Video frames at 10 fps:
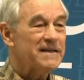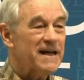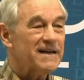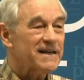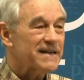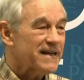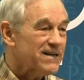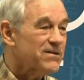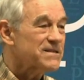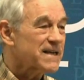the delegate
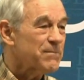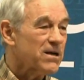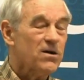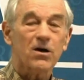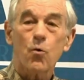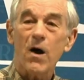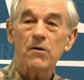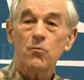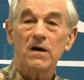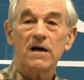count is coming along
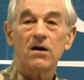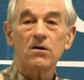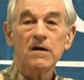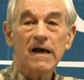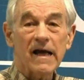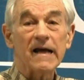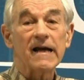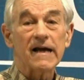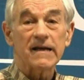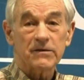quite well,
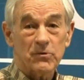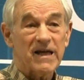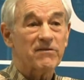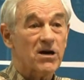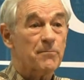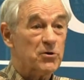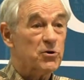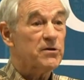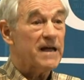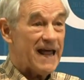and we have an
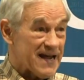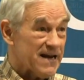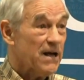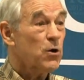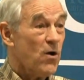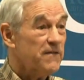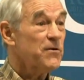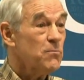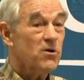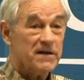opportunity to add quite a few more